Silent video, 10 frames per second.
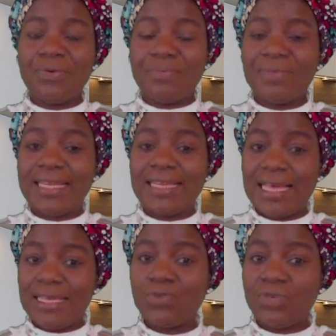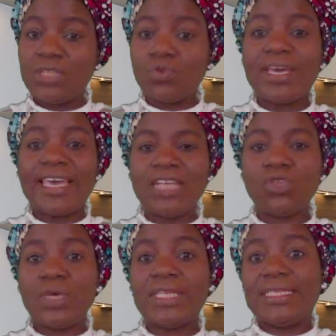will get
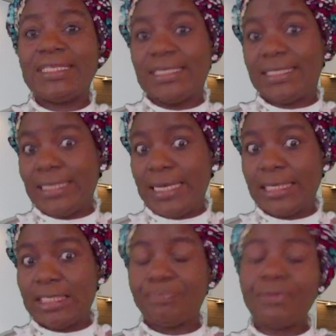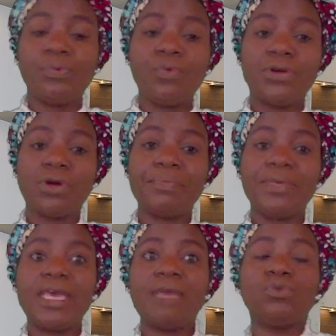to a stage. People will not
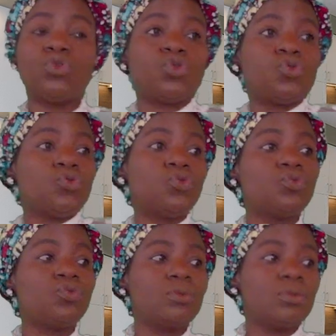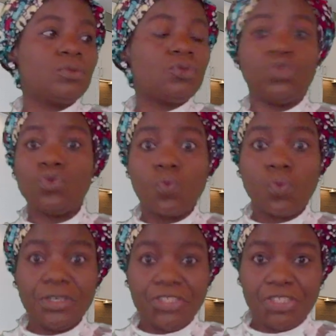be able to
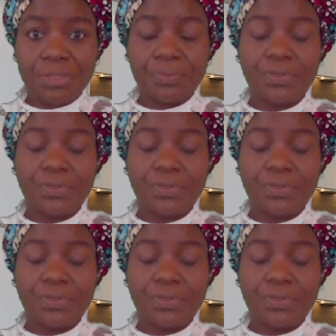worship.